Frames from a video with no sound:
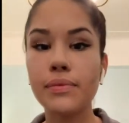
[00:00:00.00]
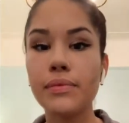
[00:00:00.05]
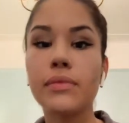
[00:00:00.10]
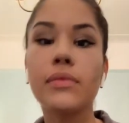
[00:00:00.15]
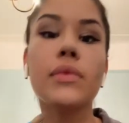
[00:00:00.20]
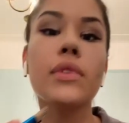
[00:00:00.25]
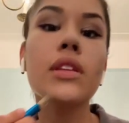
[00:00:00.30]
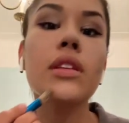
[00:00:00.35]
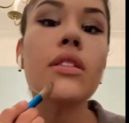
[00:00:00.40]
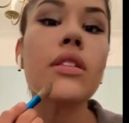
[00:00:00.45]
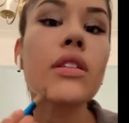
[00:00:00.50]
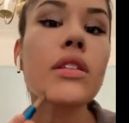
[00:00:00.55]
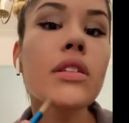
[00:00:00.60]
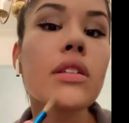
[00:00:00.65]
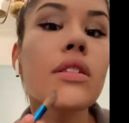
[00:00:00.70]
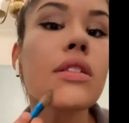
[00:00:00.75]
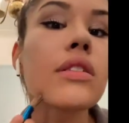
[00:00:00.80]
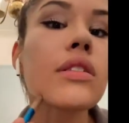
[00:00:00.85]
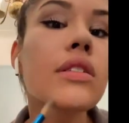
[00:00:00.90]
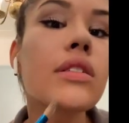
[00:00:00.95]

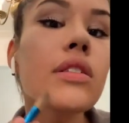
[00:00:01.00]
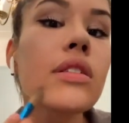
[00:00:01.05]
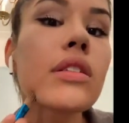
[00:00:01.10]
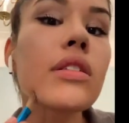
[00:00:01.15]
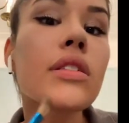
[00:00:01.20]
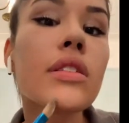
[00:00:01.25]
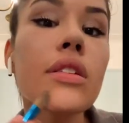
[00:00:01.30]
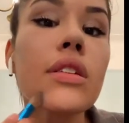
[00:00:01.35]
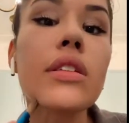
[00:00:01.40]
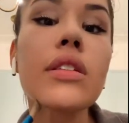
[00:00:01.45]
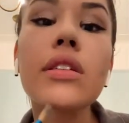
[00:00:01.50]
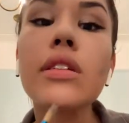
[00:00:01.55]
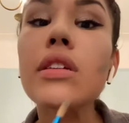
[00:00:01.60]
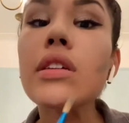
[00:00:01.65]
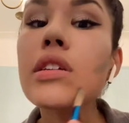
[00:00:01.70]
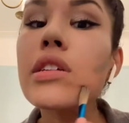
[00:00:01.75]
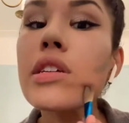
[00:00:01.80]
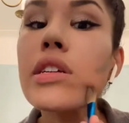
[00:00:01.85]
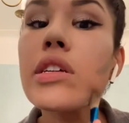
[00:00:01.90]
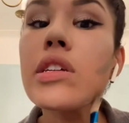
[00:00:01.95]

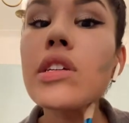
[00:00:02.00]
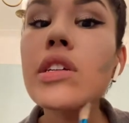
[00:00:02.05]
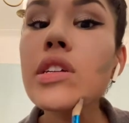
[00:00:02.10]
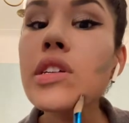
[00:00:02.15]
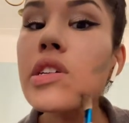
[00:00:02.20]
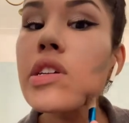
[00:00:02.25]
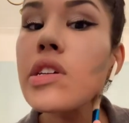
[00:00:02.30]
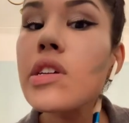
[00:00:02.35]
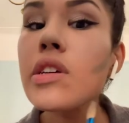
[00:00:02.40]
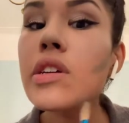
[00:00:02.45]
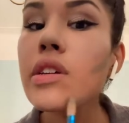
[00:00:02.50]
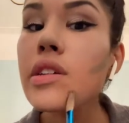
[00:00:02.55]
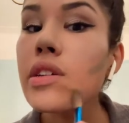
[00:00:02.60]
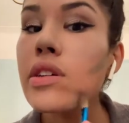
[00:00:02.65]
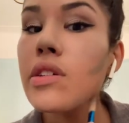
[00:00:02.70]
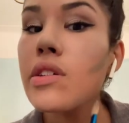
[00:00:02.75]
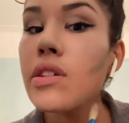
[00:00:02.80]
Nothing is said.